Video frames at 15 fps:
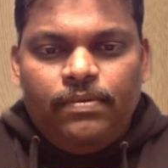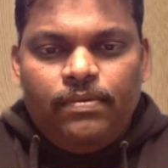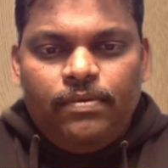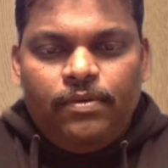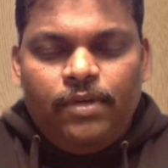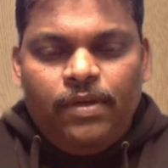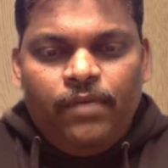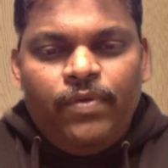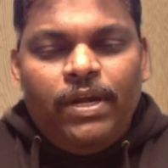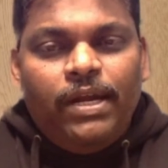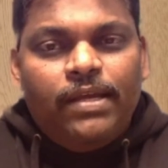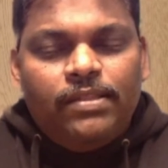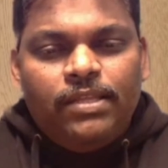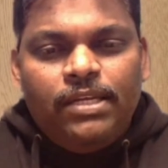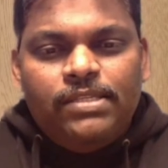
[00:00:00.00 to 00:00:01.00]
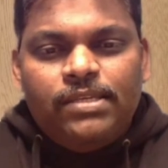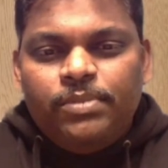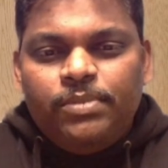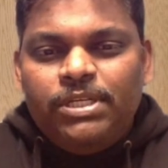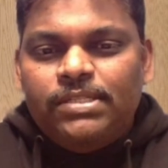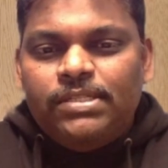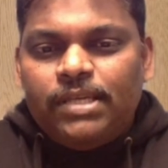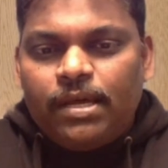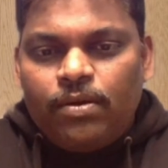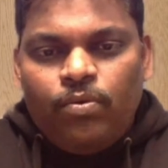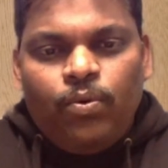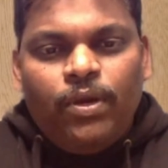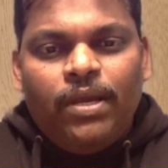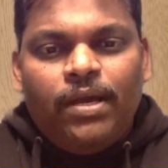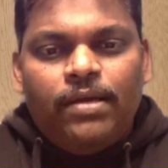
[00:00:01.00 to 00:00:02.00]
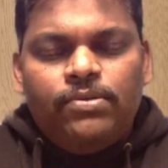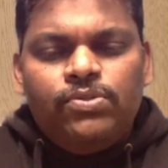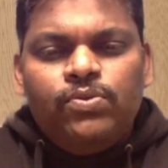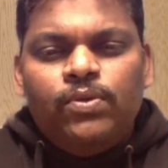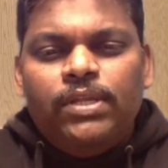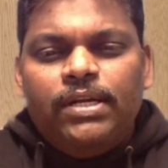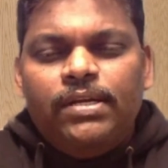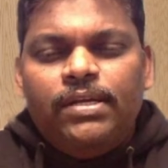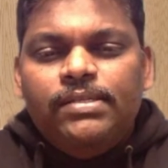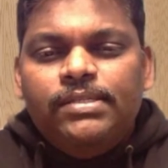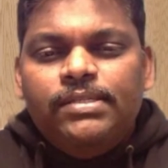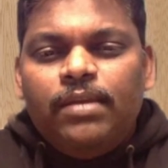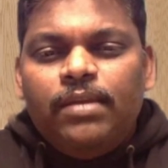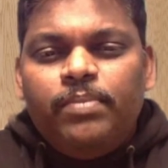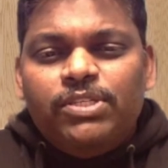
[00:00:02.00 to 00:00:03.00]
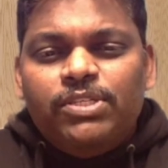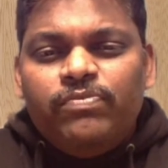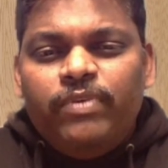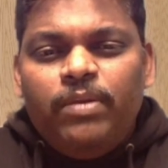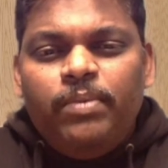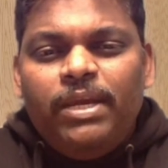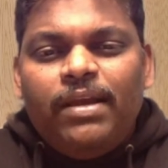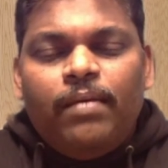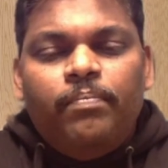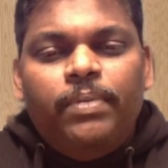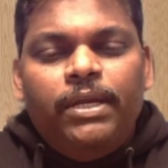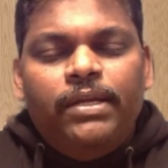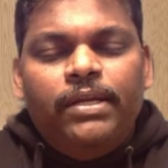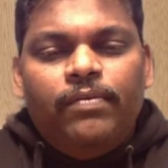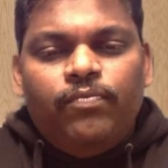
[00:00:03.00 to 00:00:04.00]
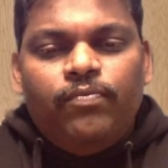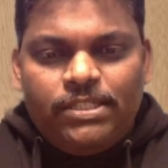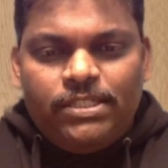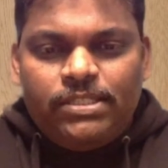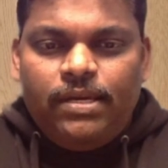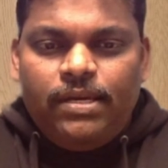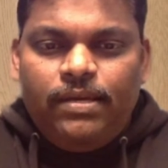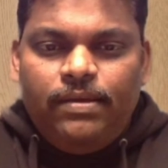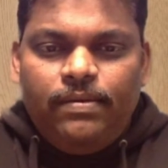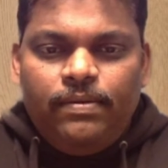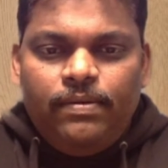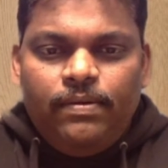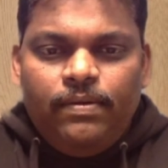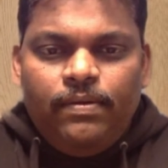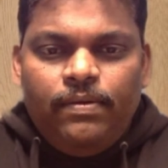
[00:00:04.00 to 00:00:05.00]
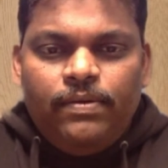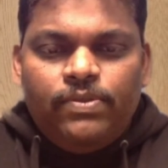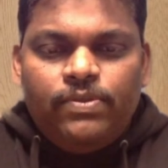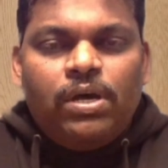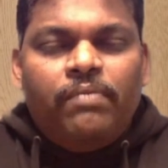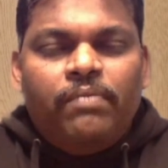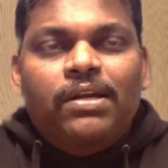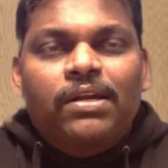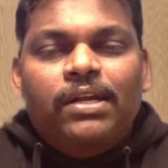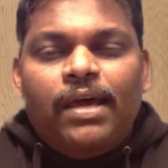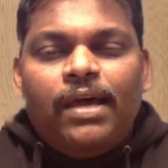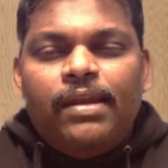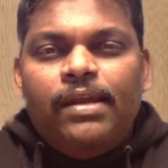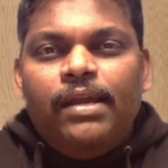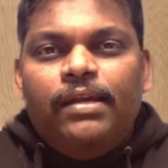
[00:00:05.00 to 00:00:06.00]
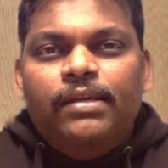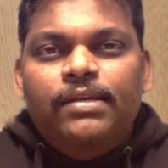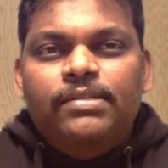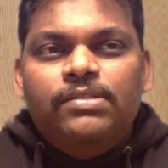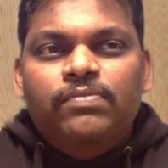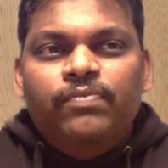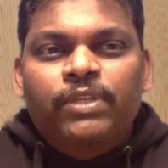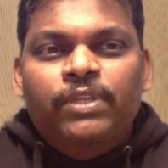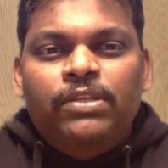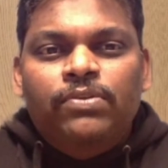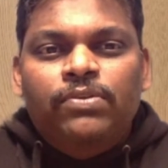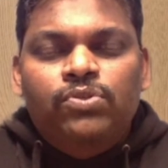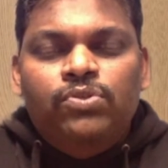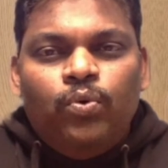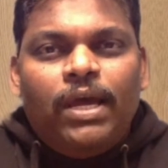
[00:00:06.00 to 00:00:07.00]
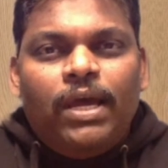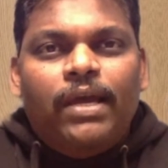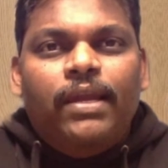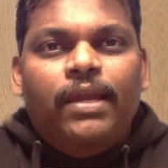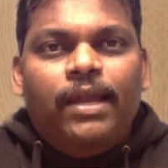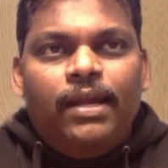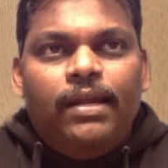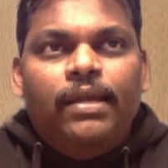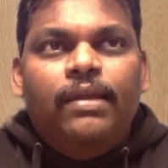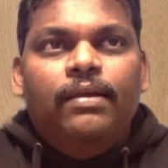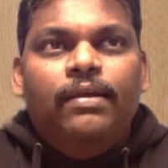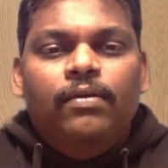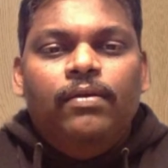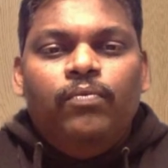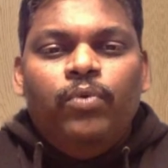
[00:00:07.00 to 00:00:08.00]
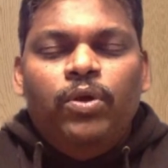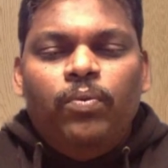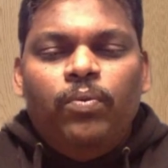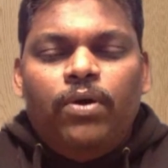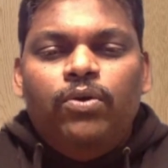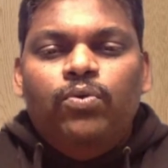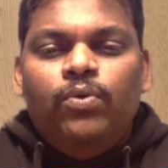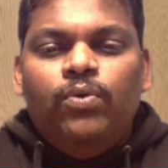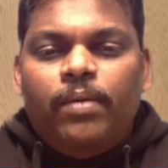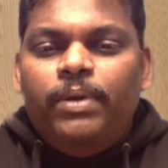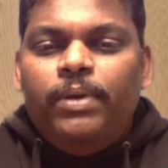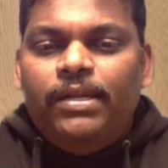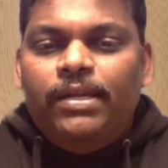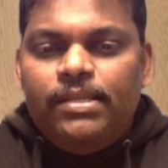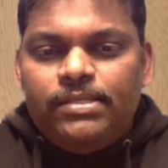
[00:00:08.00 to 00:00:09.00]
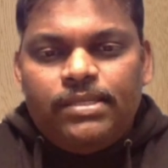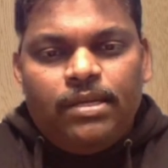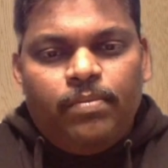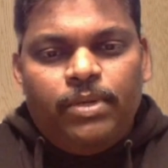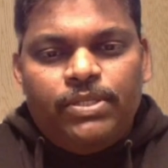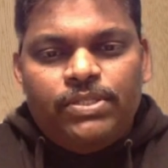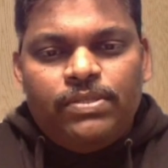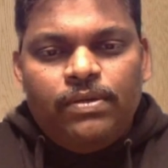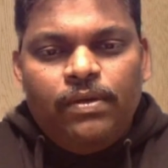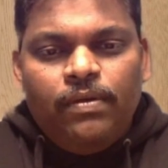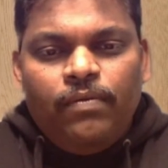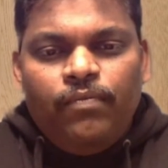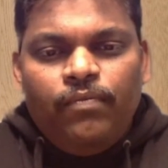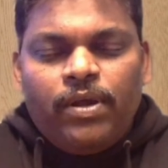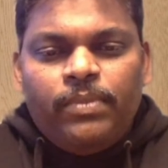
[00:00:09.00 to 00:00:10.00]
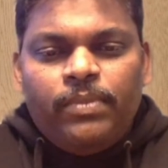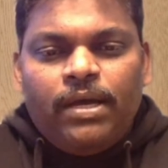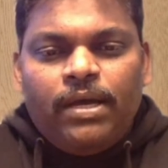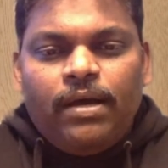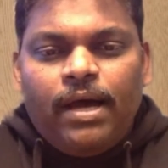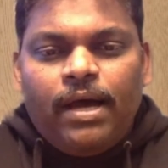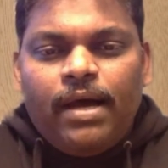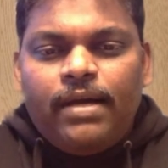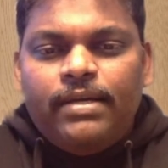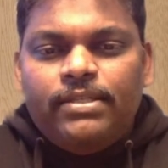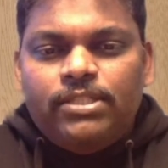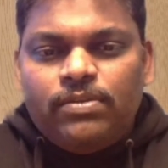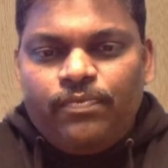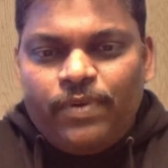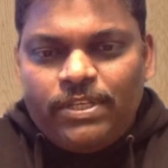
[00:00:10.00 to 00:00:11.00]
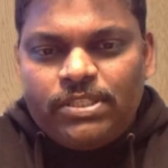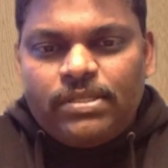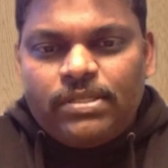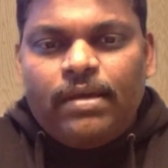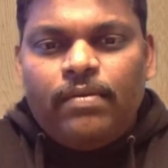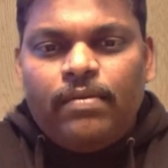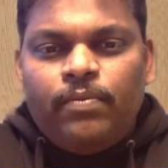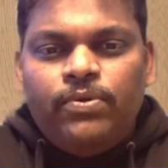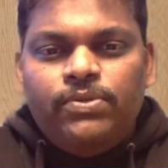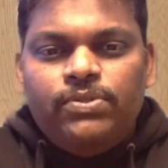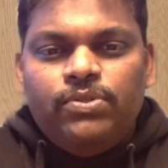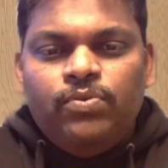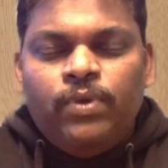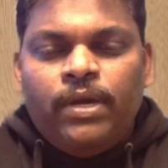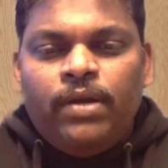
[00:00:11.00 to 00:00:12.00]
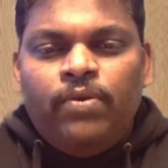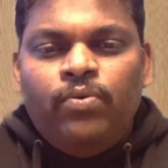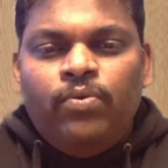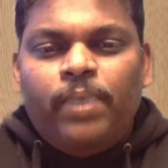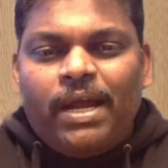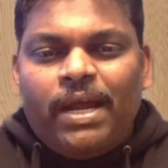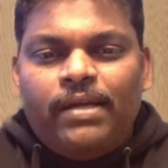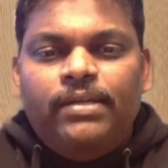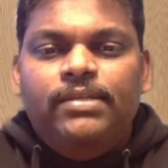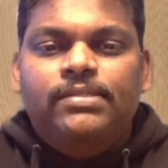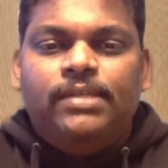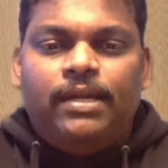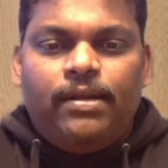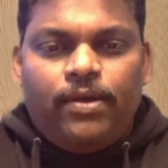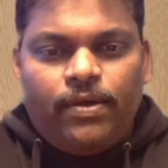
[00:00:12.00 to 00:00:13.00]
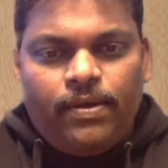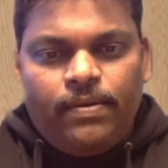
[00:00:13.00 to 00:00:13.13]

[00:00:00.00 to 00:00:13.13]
Every day, three subjects are going on, so that syllabus will be completed fastly. So our target is within July ending, we want to complete the syllabus. From the August 1st onwards, you can do practice and all.